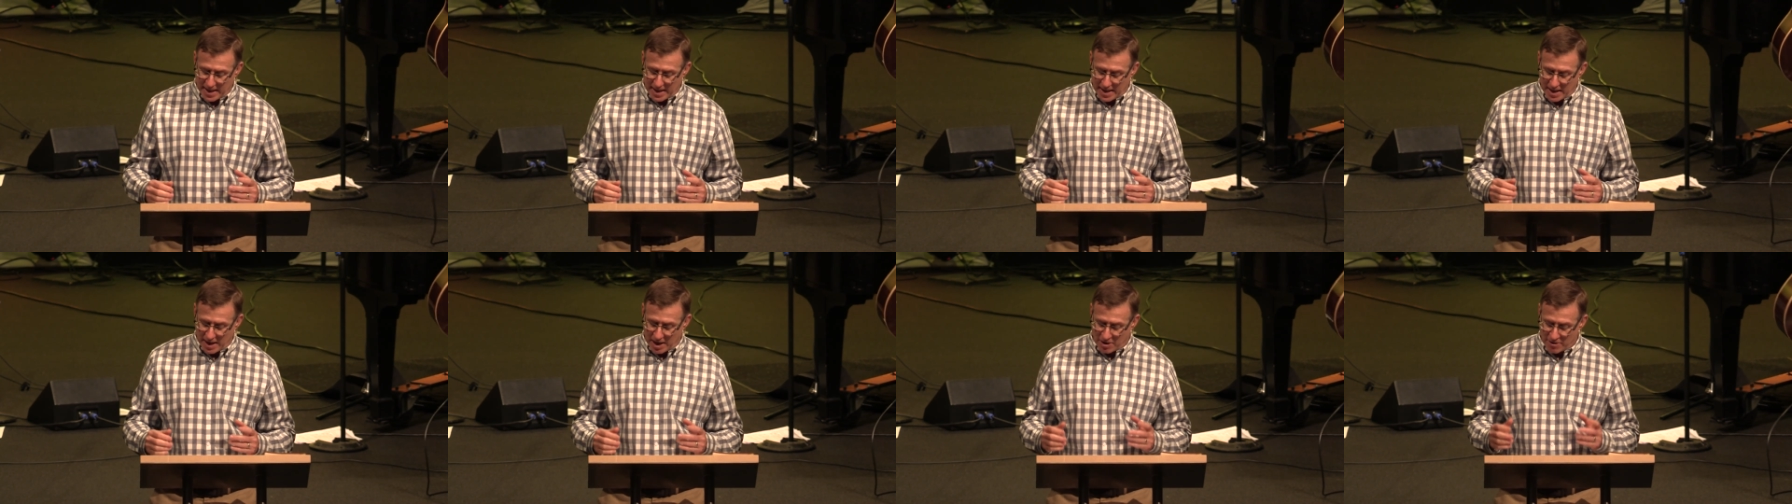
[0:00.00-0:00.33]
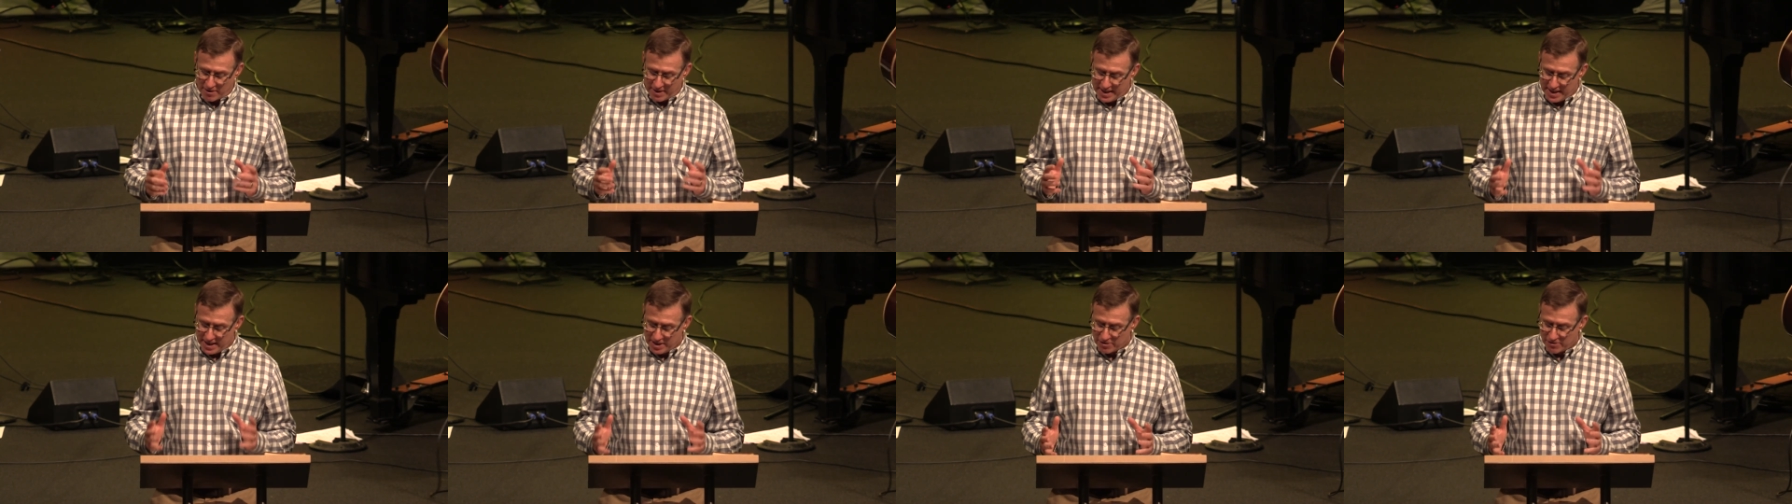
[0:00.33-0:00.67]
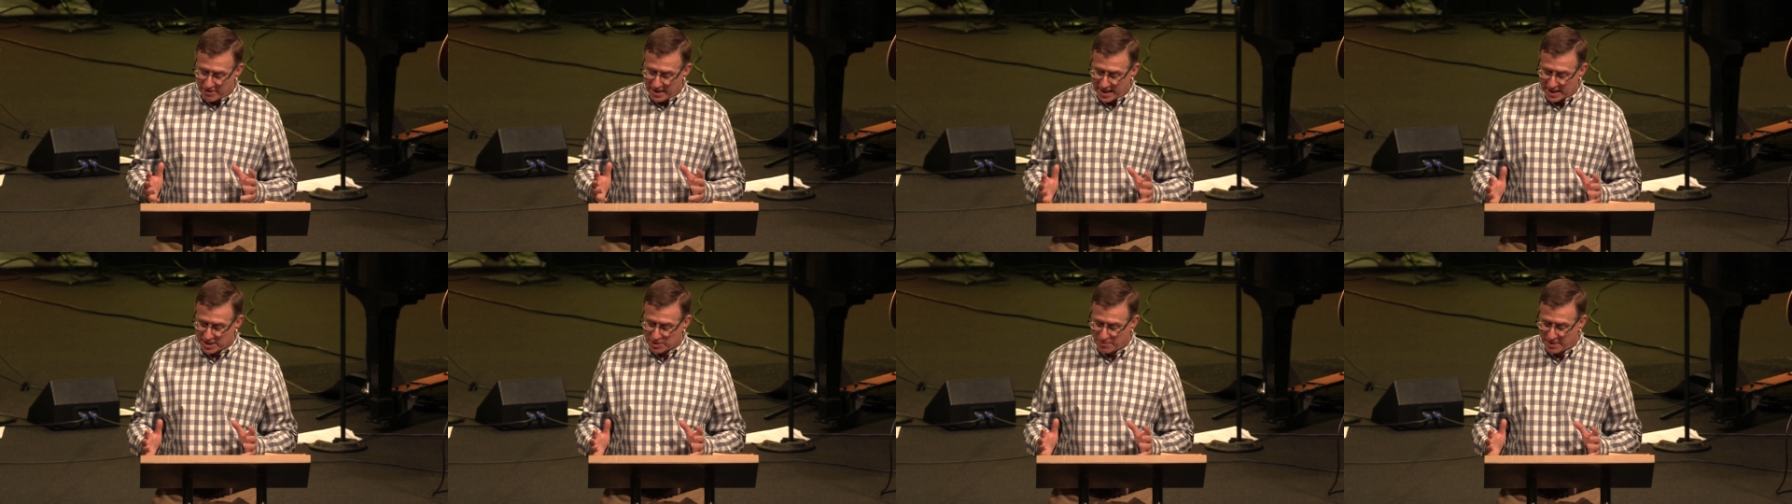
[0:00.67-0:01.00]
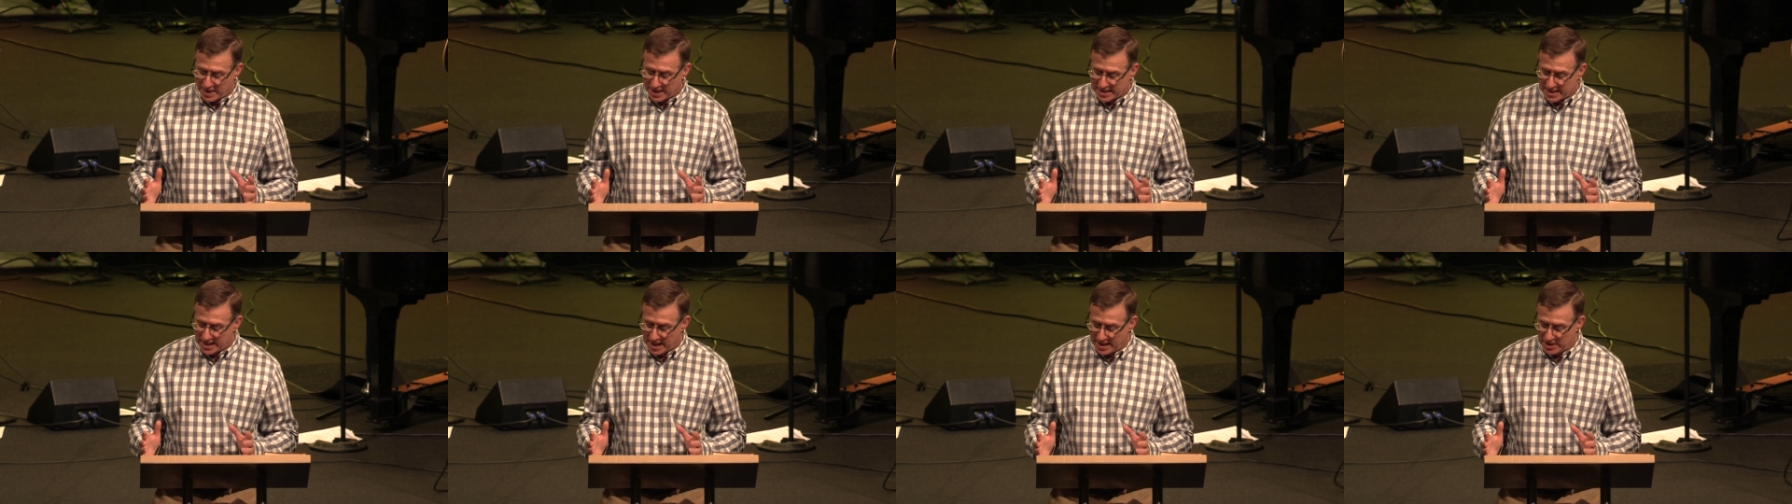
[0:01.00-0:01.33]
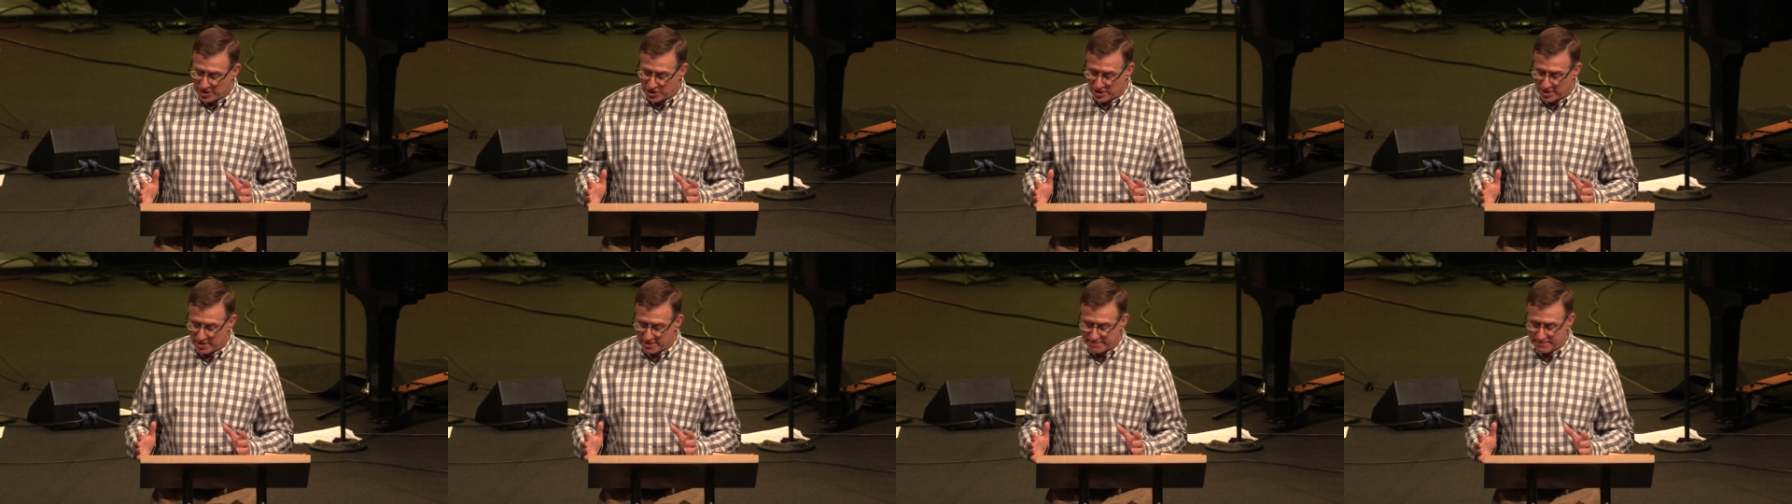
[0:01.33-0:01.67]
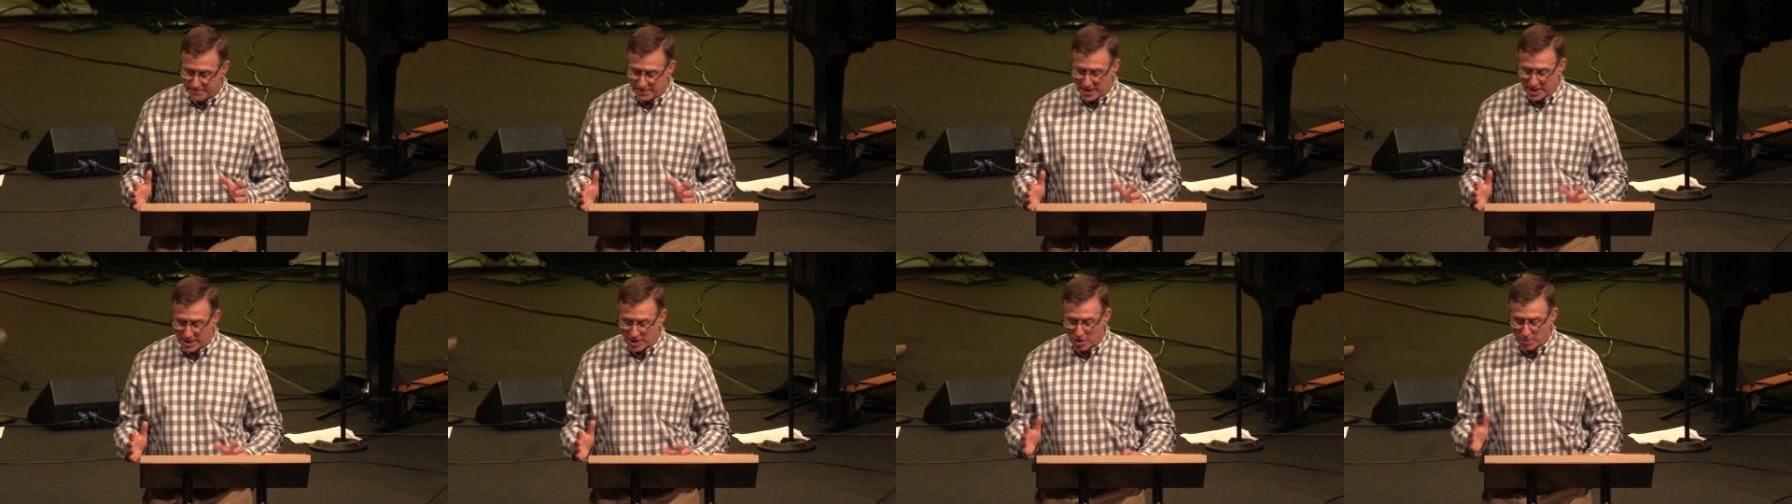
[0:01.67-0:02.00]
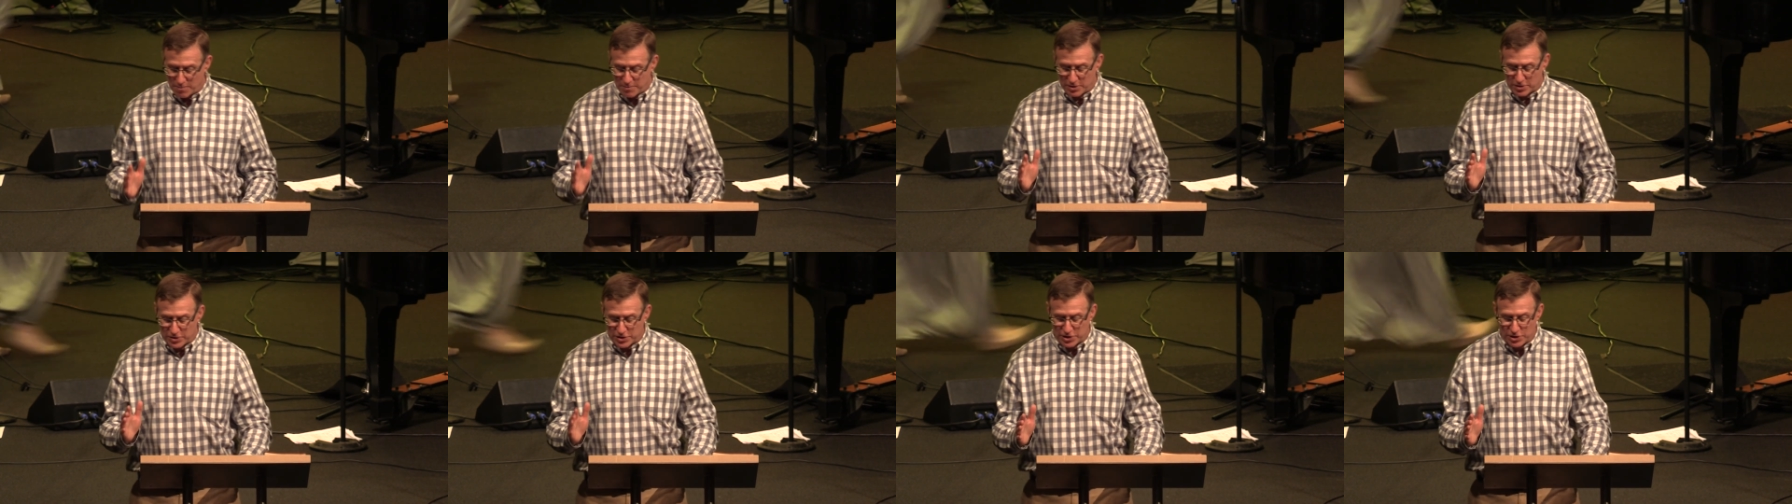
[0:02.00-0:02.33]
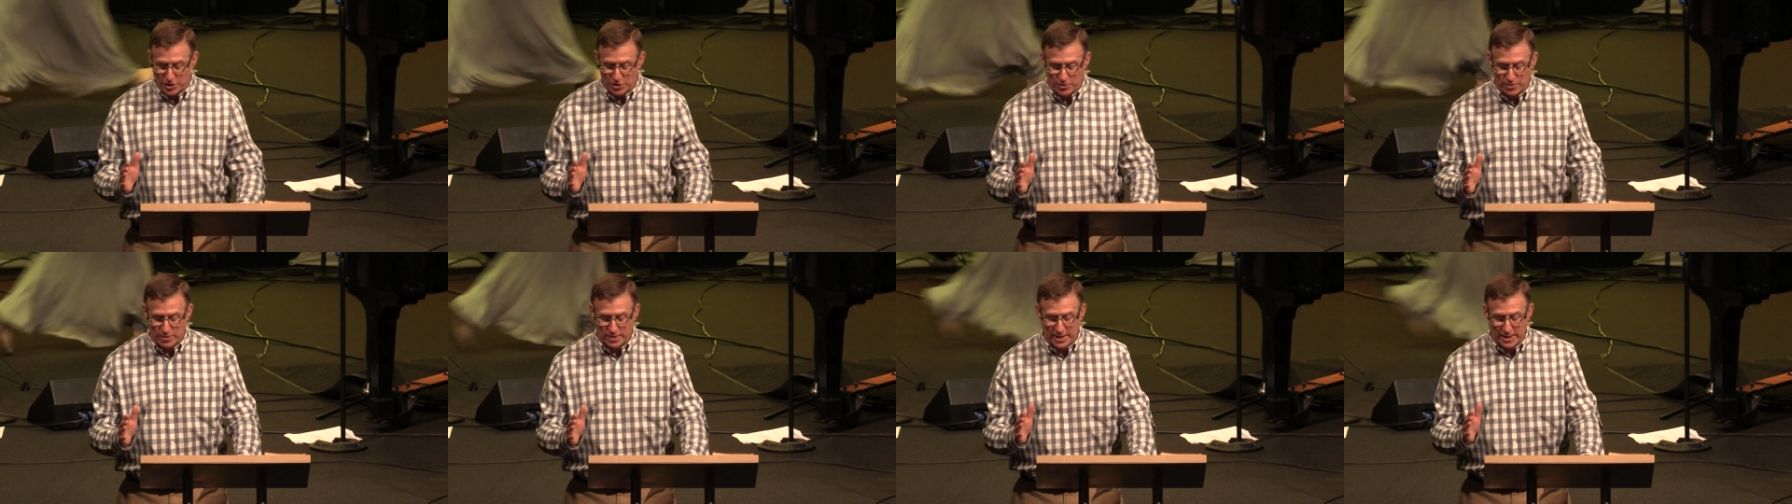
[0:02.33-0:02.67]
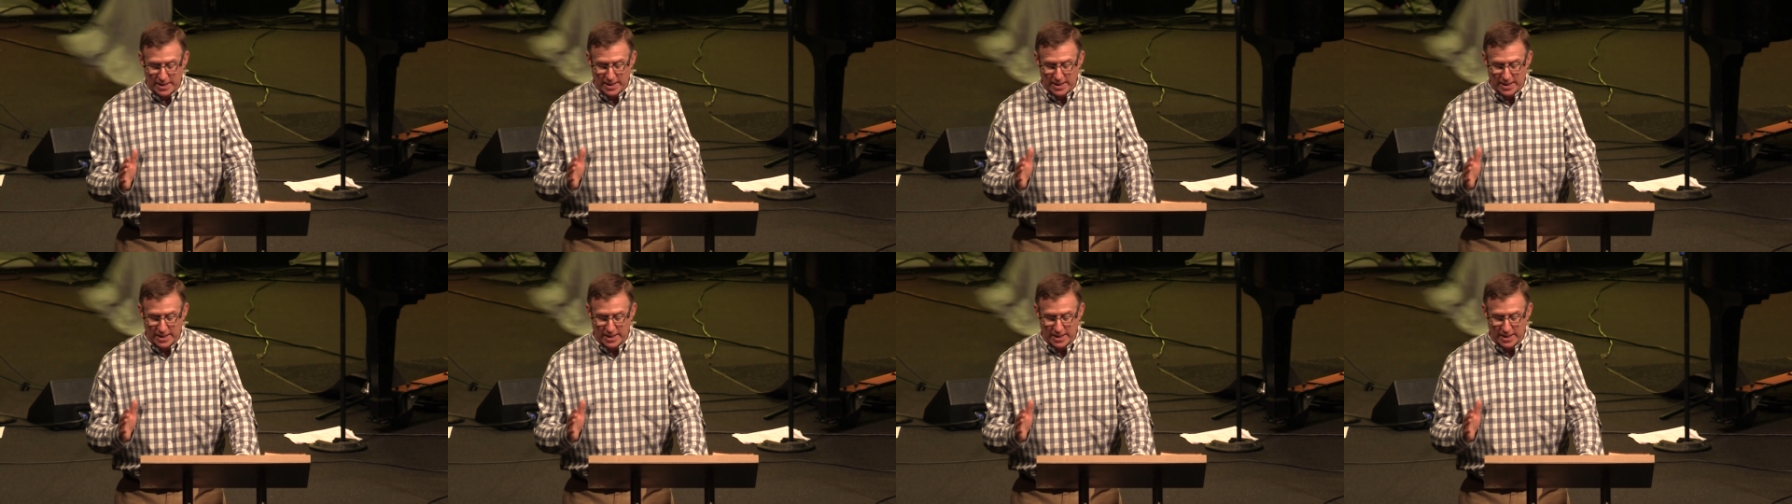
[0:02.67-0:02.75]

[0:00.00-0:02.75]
Our eager expectation and our pursuit